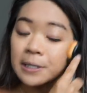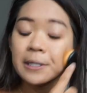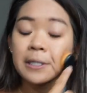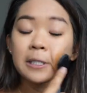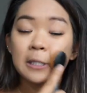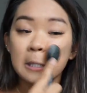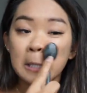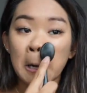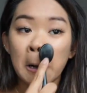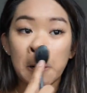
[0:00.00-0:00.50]

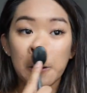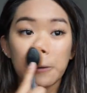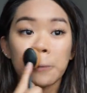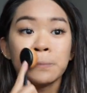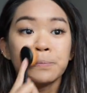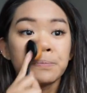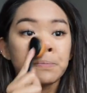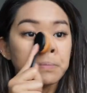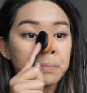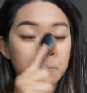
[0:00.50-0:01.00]

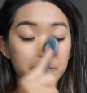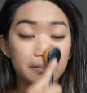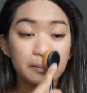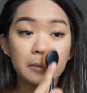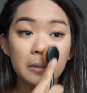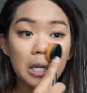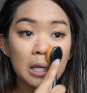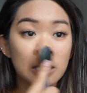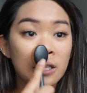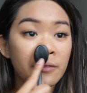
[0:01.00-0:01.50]
So
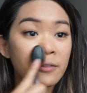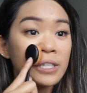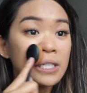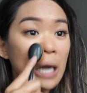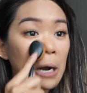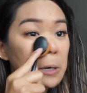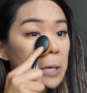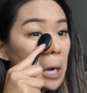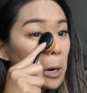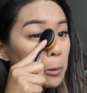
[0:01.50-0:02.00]
living
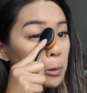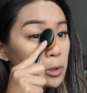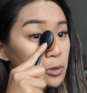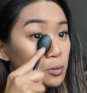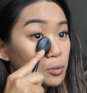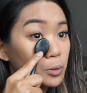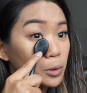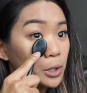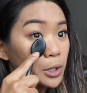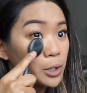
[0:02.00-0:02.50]
downtown was
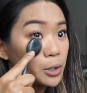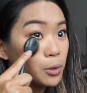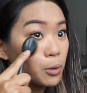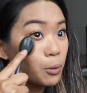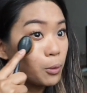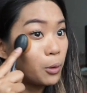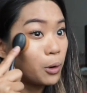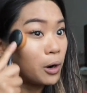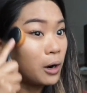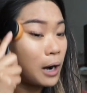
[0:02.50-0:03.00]
really
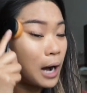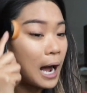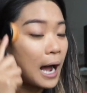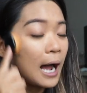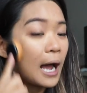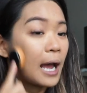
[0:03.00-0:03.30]
cool.